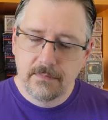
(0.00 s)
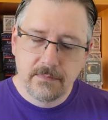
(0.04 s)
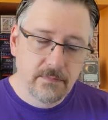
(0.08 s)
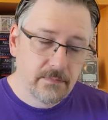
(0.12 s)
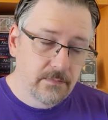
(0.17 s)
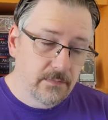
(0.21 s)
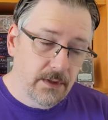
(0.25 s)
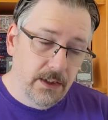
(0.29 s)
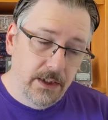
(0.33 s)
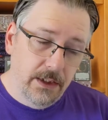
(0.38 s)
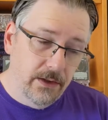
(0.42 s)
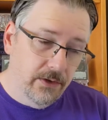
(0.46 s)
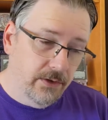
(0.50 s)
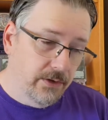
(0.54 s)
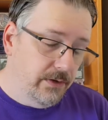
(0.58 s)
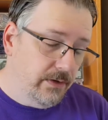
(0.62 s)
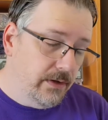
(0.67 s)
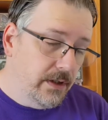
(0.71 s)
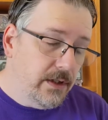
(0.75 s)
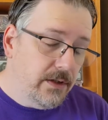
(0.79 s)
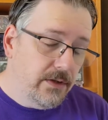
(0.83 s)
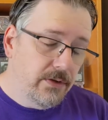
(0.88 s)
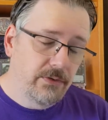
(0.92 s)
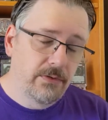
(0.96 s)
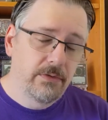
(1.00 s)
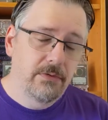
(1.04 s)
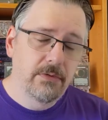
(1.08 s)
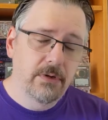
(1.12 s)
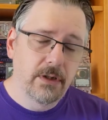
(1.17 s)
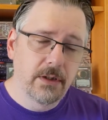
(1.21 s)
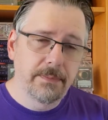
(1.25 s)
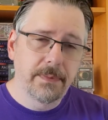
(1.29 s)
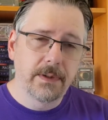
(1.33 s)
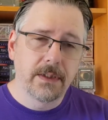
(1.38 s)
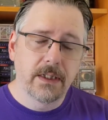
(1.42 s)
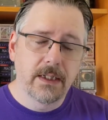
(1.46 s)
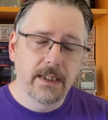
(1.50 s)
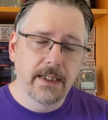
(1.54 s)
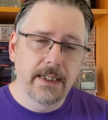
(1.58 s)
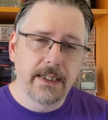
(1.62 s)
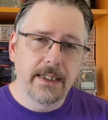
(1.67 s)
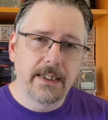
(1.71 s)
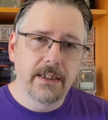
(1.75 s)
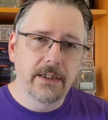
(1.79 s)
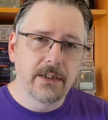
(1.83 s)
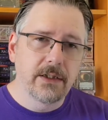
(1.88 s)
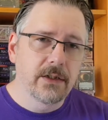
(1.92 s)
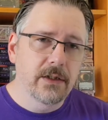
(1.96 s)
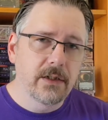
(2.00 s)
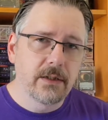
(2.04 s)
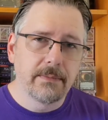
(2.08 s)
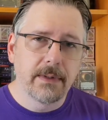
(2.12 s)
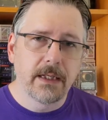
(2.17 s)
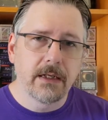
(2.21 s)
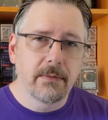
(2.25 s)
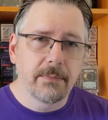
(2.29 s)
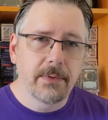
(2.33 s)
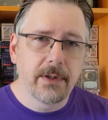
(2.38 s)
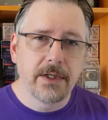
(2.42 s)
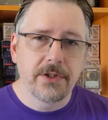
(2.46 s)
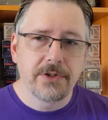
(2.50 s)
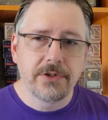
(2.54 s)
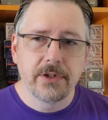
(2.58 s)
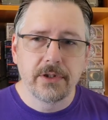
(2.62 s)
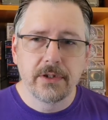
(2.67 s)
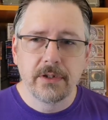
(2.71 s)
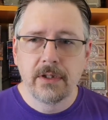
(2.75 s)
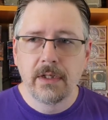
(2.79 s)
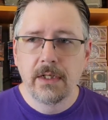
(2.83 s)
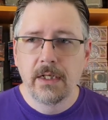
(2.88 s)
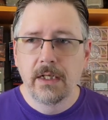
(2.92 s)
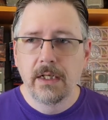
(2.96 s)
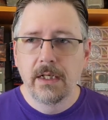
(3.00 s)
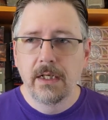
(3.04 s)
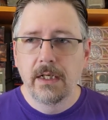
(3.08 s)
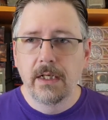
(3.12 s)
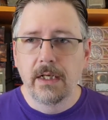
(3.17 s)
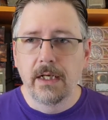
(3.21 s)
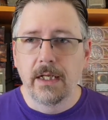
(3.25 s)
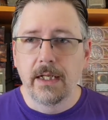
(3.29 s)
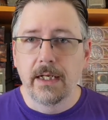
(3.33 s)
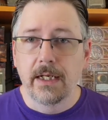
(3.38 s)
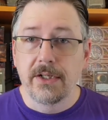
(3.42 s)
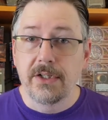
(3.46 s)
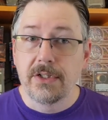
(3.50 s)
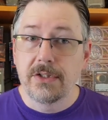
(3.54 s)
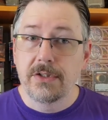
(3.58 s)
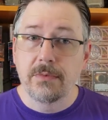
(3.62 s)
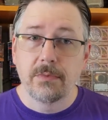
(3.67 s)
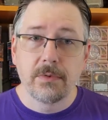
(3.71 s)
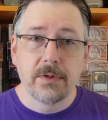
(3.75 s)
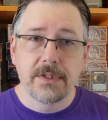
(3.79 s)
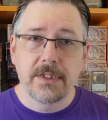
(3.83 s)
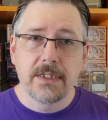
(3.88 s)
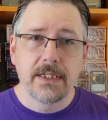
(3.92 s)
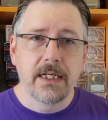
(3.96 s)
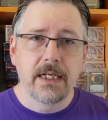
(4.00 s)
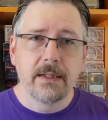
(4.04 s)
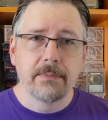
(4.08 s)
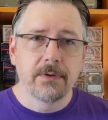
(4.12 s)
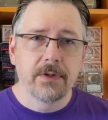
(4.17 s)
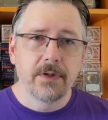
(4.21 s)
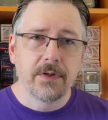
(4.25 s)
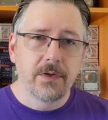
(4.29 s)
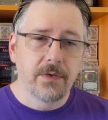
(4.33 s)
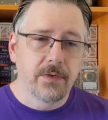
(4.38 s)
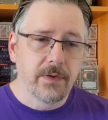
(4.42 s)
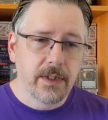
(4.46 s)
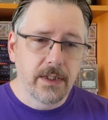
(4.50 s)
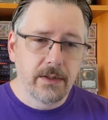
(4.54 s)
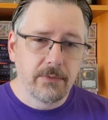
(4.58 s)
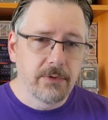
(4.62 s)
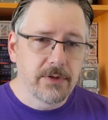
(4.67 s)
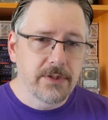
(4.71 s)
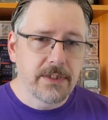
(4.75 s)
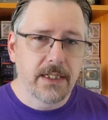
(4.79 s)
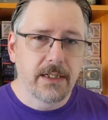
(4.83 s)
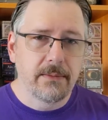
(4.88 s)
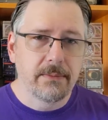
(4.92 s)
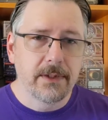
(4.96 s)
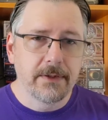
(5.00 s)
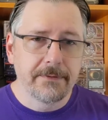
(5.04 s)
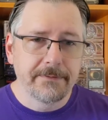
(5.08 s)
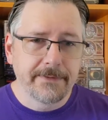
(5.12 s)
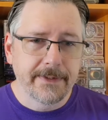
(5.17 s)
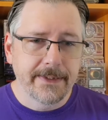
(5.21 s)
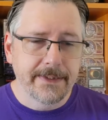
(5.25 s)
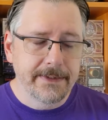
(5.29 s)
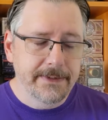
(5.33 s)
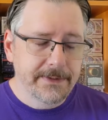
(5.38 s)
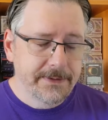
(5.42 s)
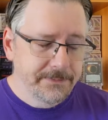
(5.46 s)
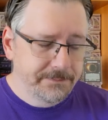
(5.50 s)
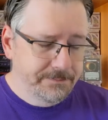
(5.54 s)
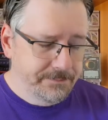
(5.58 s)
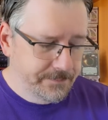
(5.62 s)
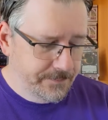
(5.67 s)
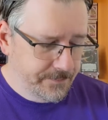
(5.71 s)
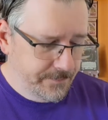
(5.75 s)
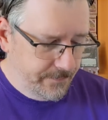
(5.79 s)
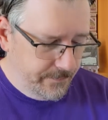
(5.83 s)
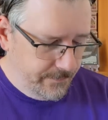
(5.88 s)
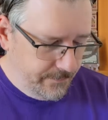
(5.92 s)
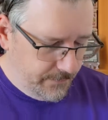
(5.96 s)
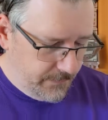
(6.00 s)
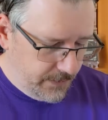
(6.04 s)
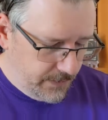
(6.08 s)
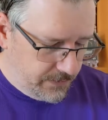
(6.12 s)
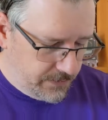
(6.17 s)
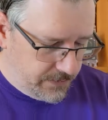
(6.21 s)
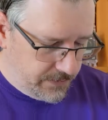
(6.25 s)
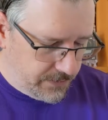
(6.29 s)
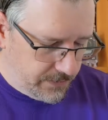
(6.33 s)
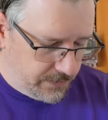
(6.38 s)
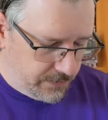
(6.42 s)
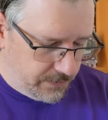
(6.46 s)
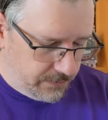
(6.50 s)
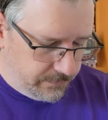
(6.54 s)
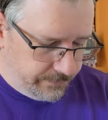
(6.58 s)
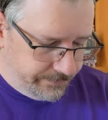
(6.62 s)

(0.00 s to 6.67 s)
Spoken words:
you need to apply a good amount of pressure, and I just wasn't able to do it. I wasn't able to find it. So